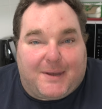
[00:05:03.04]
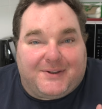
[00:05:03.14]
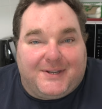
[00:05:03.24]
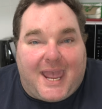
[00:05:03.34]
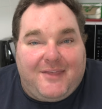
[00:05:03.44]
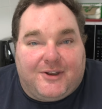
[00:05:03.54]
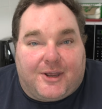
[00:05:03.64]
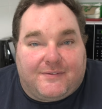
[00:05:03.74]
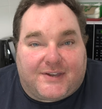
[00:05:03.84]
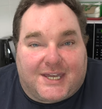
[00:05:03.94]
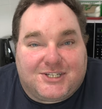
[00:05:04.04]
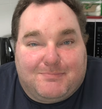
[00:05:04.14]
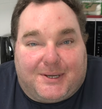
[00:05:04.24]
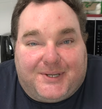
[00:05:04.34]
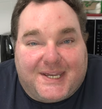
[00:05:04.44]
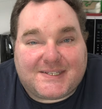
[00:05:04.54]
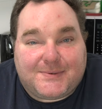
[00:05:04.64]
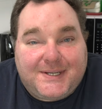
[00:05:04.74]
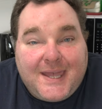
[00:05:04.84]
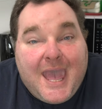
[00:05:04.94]
button and the notification bell next to
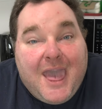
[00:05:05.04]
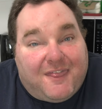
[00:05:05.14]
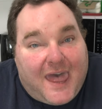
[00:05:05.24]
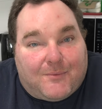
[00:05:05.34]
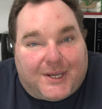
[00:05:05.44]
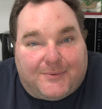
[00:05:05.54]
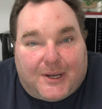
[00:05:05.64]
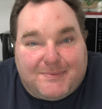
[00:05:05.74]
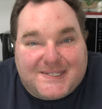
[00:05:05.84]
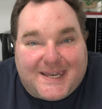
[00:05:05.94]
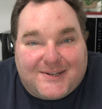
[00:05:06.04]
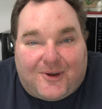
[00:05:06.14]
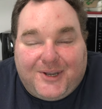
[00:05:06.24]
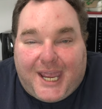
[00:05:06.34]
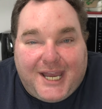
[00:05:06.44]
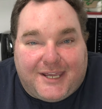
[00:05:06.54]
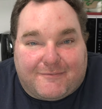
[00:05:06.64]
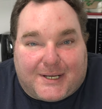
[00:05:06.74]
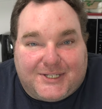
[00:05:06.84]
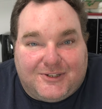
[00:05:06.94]
it. That way you won't miss out on any of
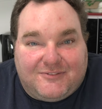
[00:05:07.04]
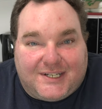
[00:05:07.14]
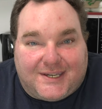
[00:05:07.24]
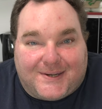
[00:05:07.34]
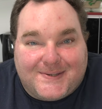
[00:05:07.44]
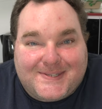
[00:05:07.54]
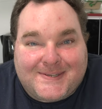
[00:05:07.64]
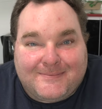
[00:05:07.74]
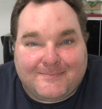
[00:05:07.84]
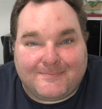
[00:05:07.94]
my new videos.